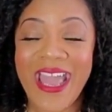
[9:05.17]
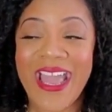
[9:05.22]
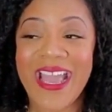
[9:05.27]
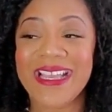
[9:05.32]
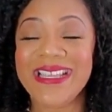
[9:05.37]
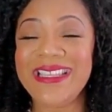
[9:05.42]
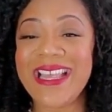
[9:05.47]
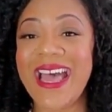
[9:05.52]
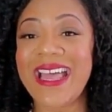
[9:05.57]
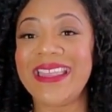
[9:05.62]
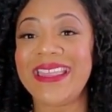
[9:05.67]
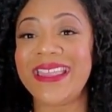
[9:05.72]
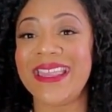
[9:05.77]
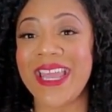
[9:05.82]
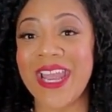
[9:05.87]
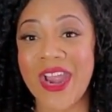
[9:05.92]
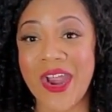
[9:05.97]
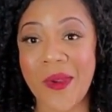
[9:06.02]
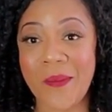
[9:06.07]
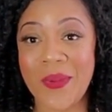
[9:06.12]
is that
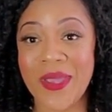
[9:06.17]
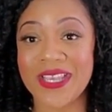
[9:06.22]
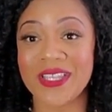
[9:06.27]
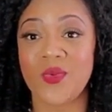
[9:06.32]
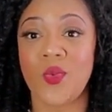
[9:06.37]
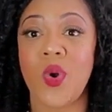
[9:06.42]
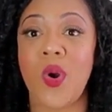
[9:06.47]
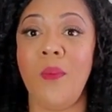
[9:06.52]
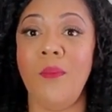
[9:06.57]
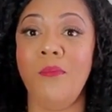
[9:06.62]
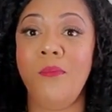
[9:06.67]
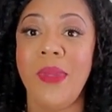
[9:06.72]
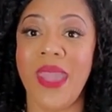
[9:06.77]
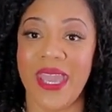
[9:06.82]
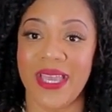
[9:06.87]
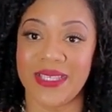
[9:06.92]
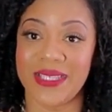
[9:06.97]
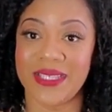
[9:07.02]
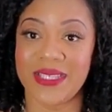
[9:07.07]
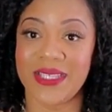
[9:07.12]
therapists will
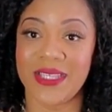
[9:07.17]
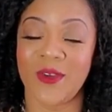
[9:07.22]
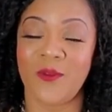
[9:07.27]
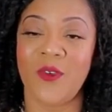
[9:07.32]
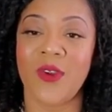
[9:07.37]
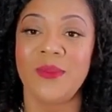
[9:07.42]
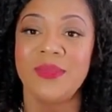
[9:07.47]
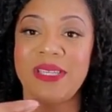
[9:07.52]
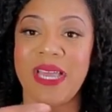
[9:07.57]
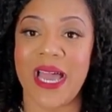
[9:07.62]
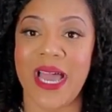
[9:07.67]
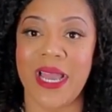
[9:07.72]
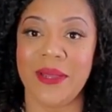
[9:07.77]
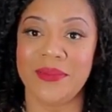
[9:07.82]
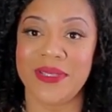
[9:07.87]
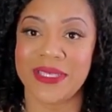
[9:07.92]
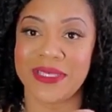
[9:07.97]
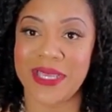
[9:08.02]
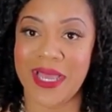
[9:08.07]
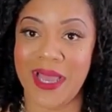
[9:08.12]
miss from time
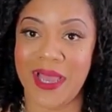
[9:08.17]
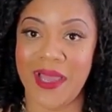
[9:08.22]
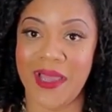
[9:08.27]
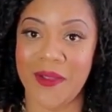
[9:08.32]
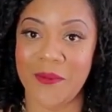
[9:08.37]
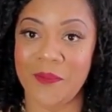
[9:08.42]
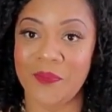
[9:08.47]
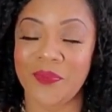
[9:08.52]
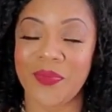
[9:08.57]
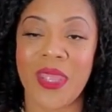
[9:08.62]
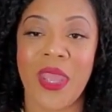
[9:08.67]
to time.